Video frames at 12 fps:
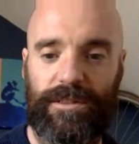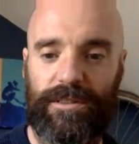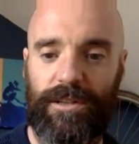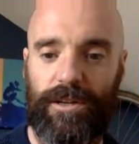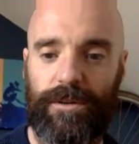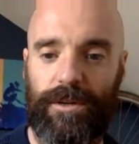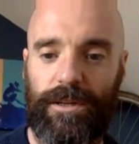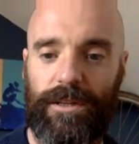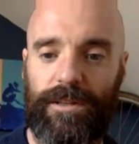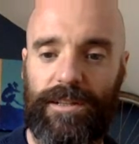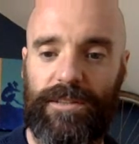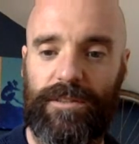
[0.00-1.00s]
So
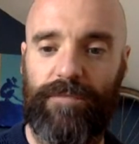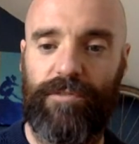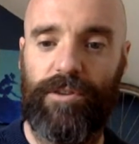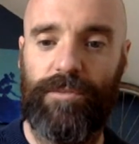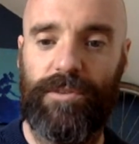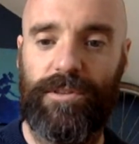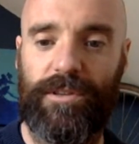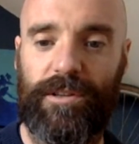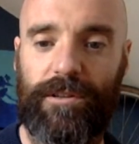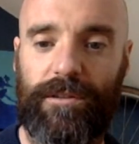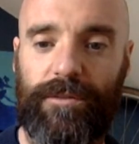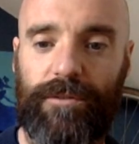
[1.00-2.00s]
that's some real music you
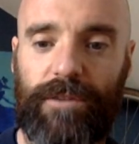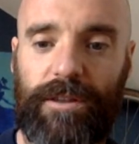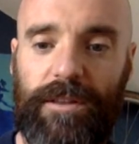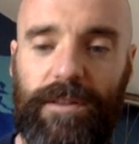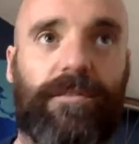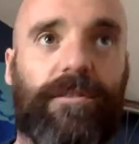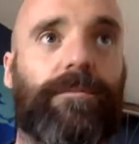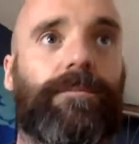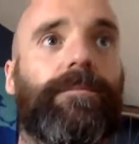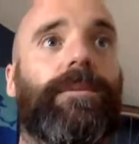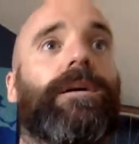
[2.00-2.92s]
could look for, rather than some